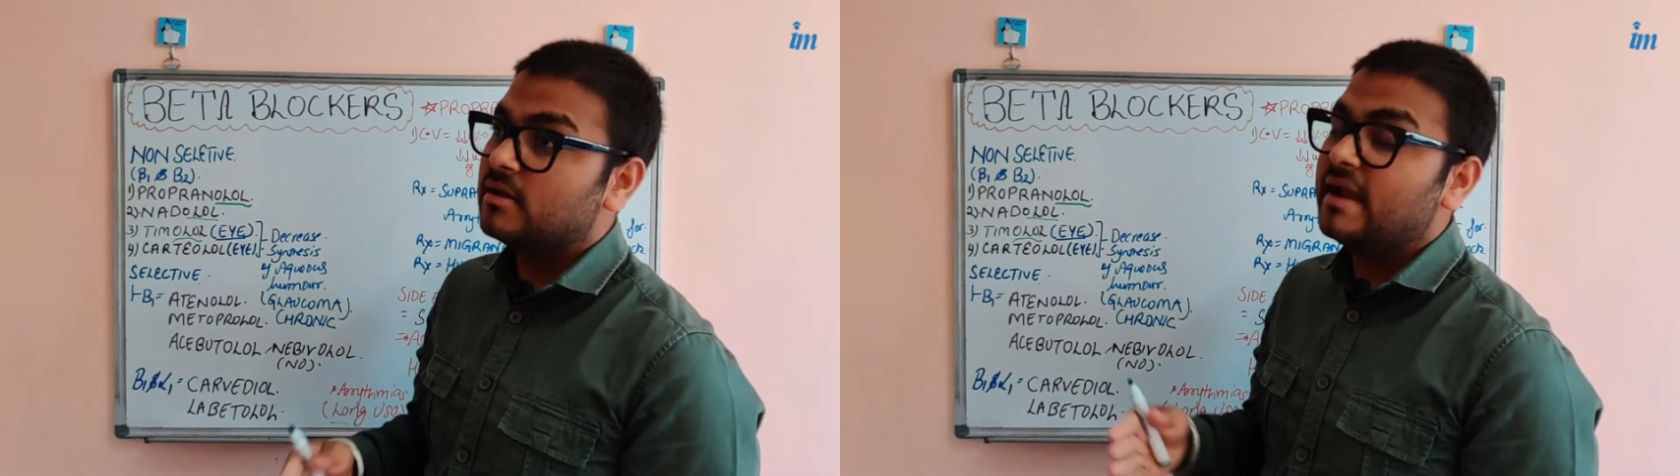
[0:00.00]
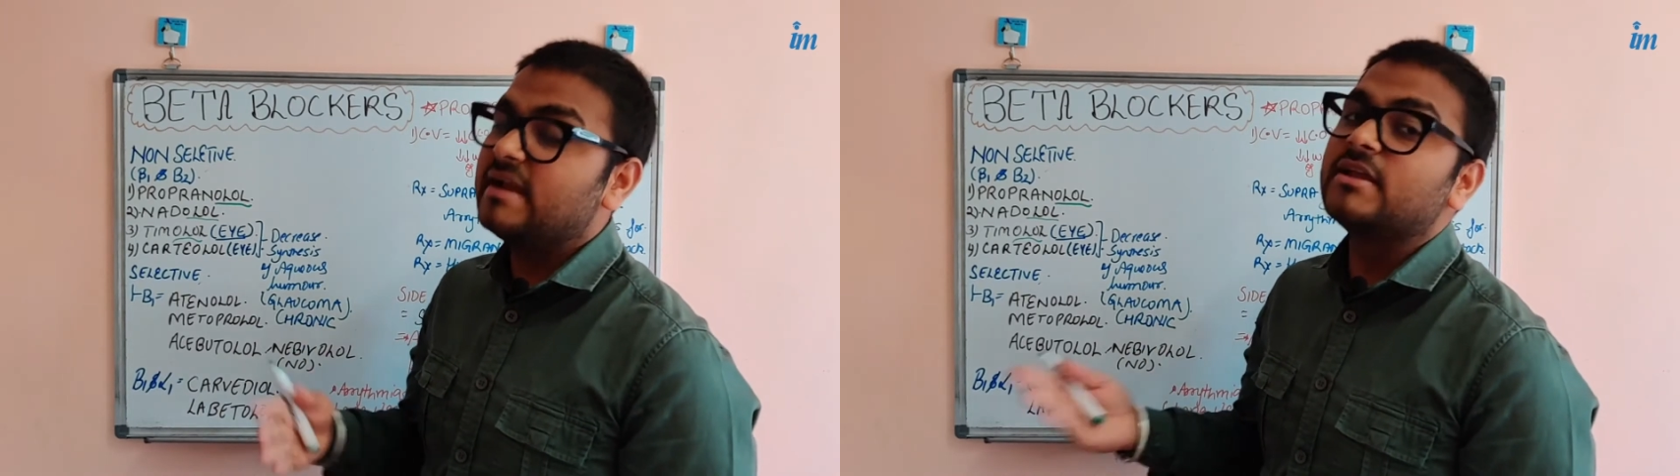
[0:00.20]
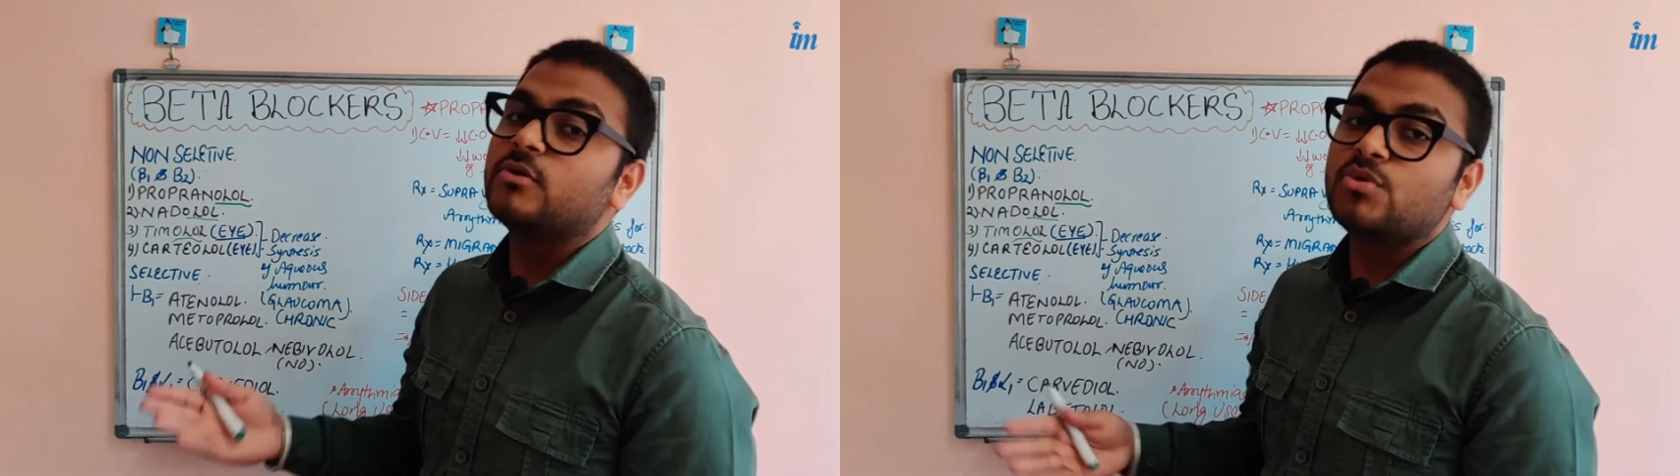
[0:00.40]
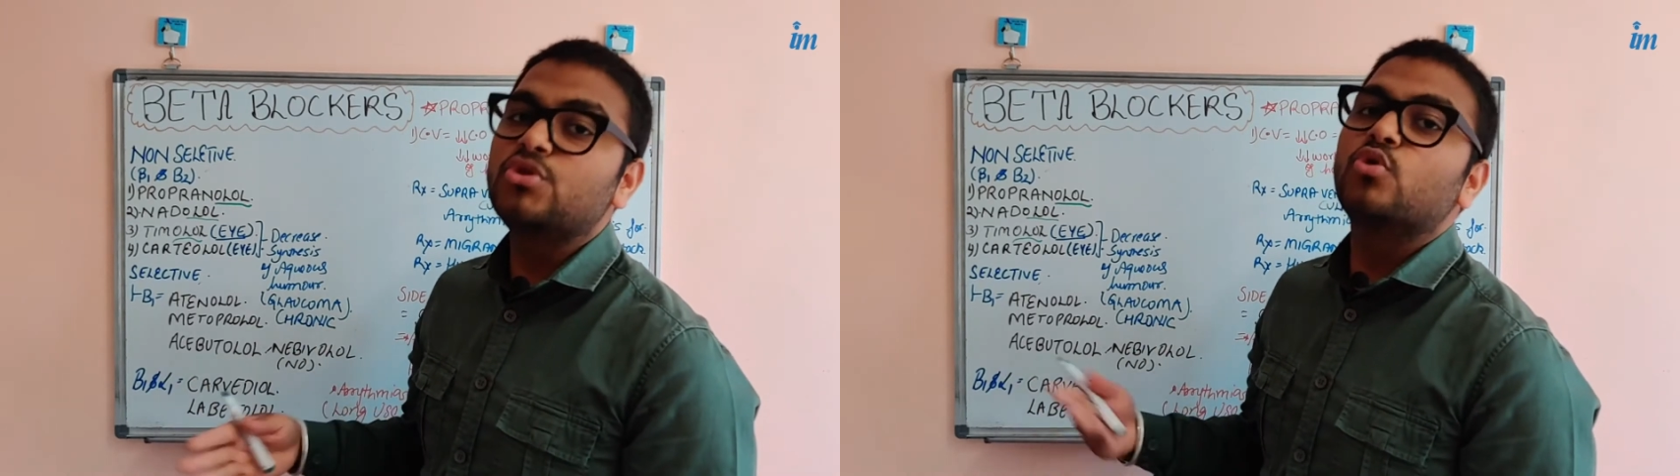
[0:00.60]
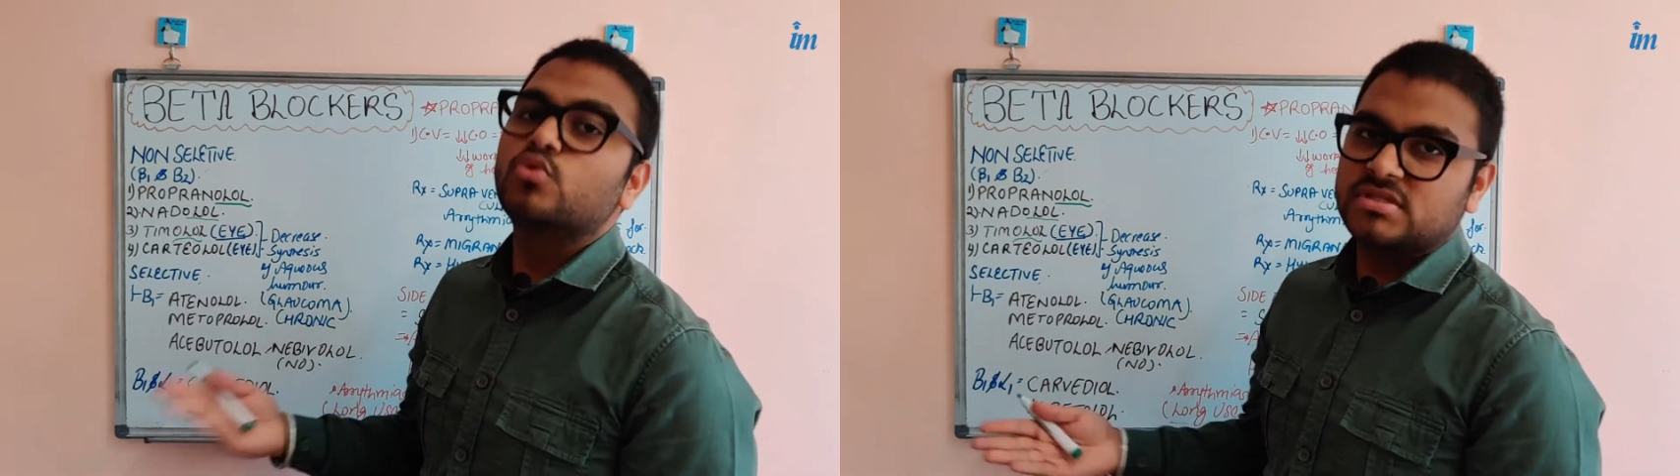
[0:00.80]
ending with
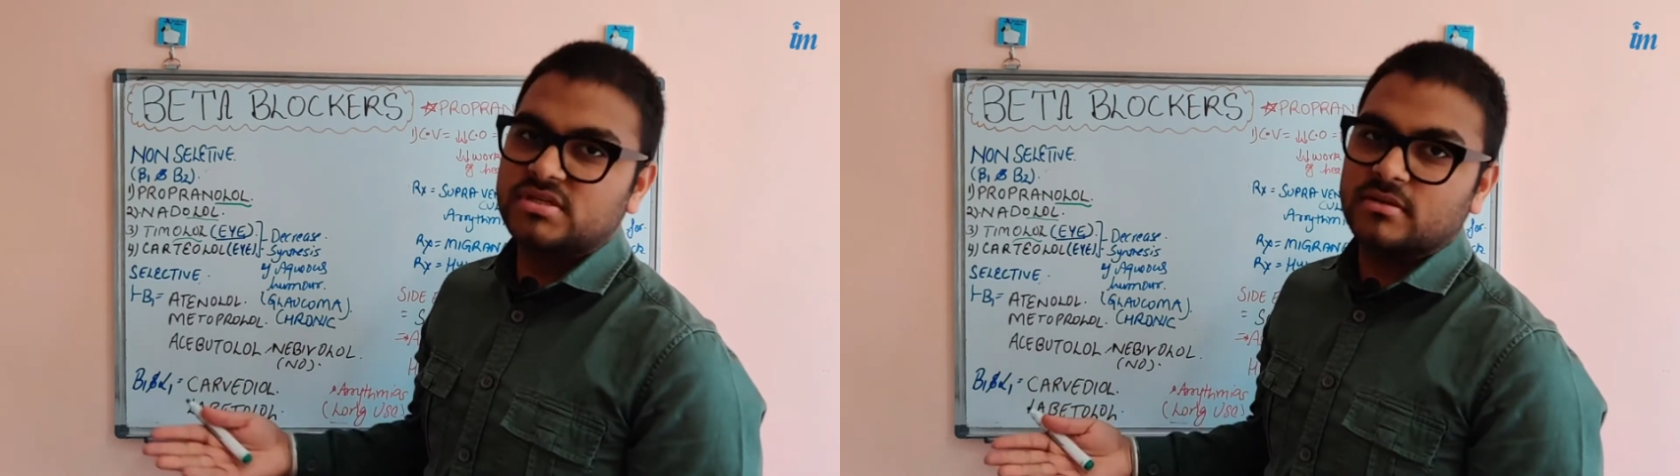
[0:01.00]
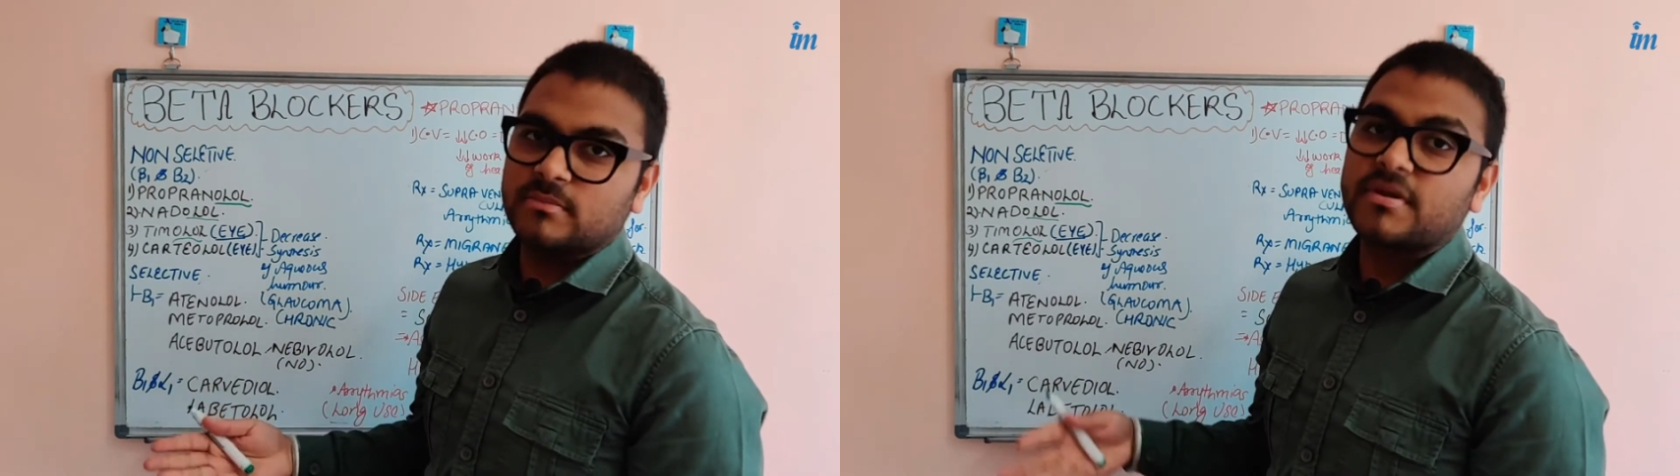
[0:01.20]
ocin,